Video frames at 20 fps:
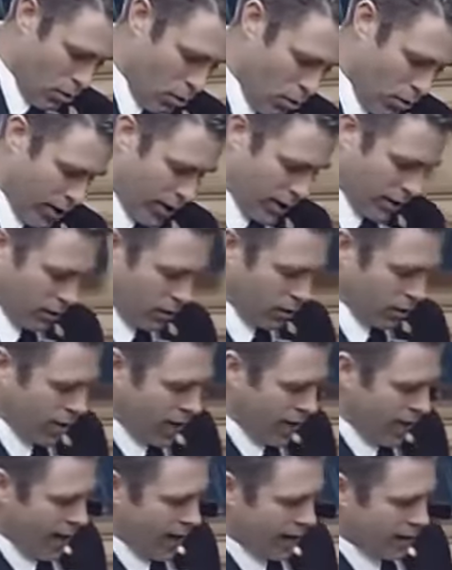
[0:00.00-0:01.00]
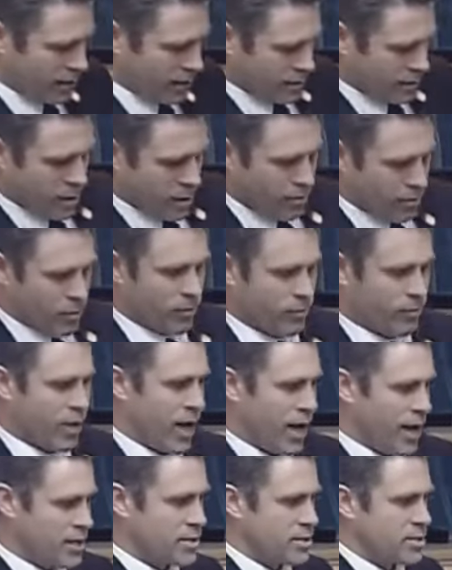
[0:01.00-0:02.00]
We can look at the number of
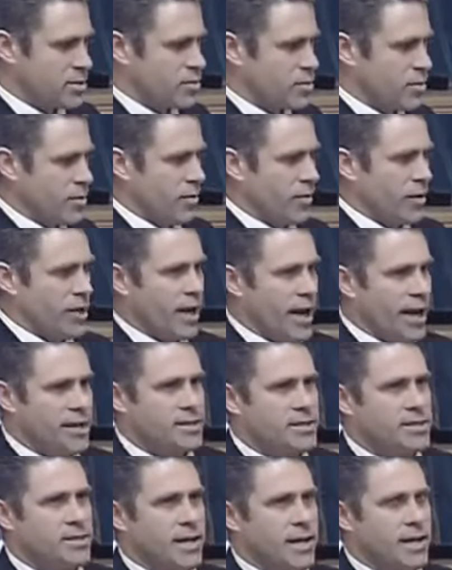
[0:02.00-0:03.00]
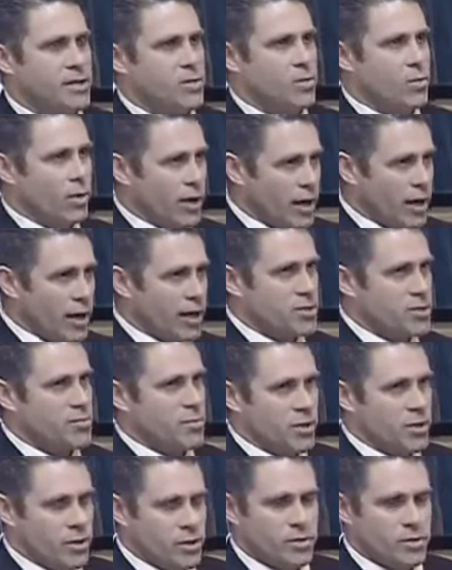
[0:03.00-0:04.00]
cases within the United States where a gun has
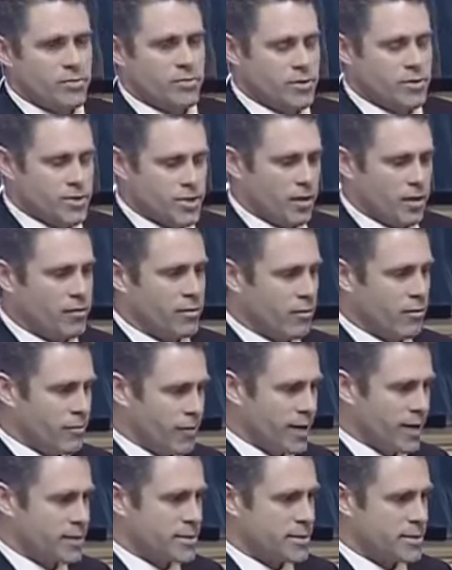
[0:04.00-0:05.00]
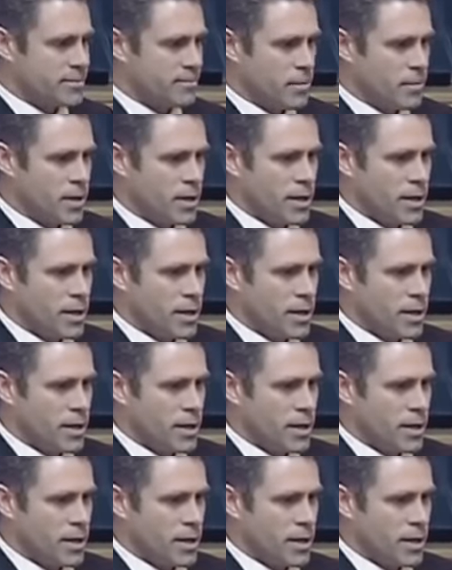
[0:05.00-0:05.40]
been used for self-defense.